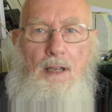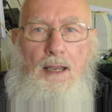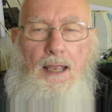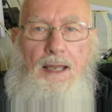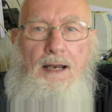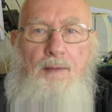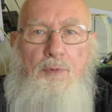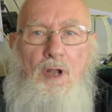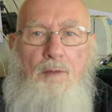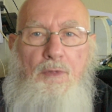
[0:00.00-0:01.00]
Had I
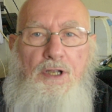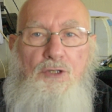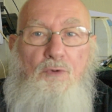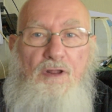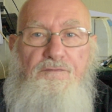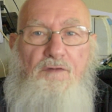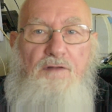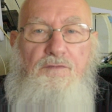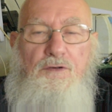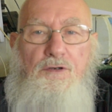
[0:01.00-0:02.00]
brought my
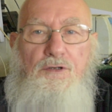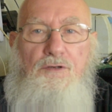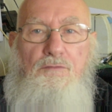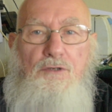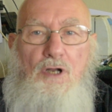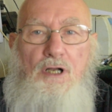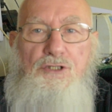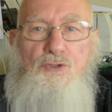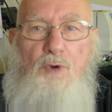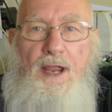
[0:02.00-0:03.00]
2500
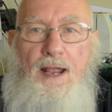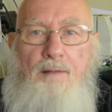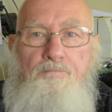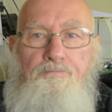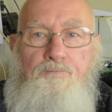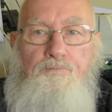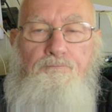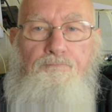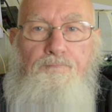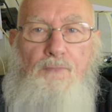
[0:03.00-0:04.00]
Dodge Ram
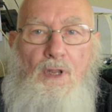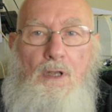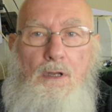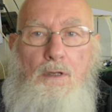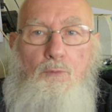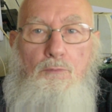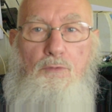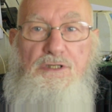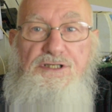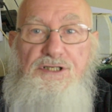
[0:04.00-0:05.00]

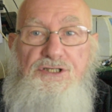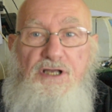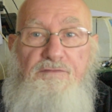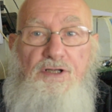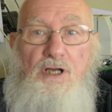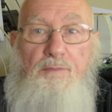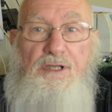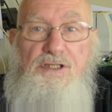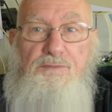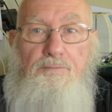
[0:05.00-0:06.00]
with a 6.7
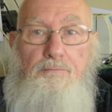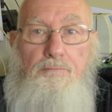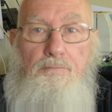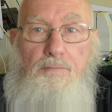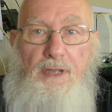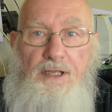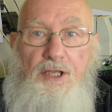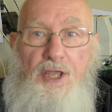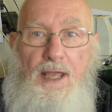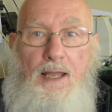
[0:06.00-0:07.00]
Cummins
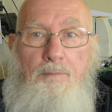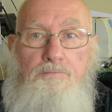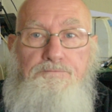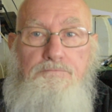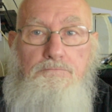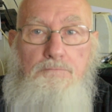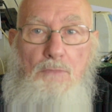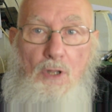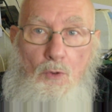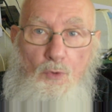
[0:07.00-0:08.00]
Mega
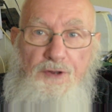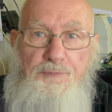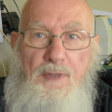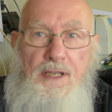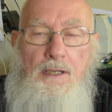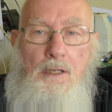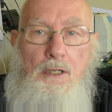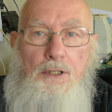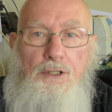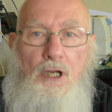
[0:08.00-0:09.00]
Cab with me,
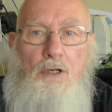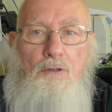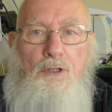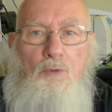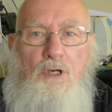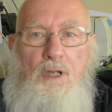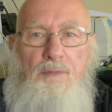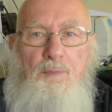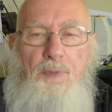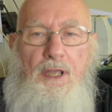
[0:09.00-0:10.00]
not only would I
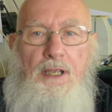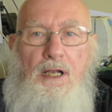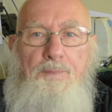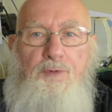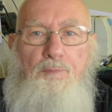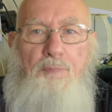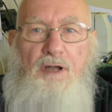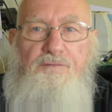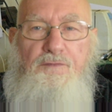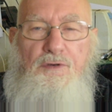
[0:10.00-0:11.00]
be paying up the
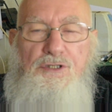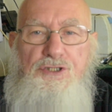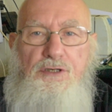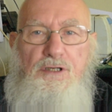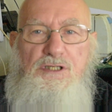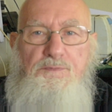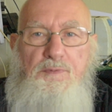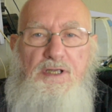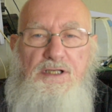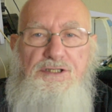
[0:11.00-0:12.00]
butt for insurance
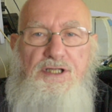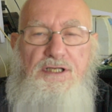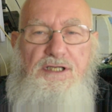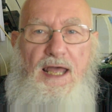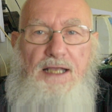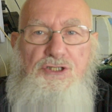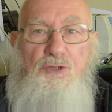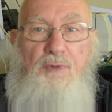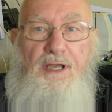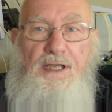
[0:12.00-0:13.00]
because they tax
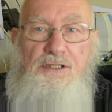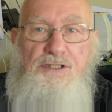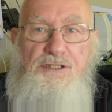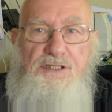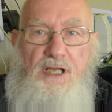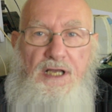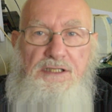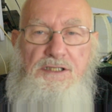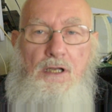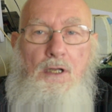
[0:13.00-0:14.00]
you by engine size,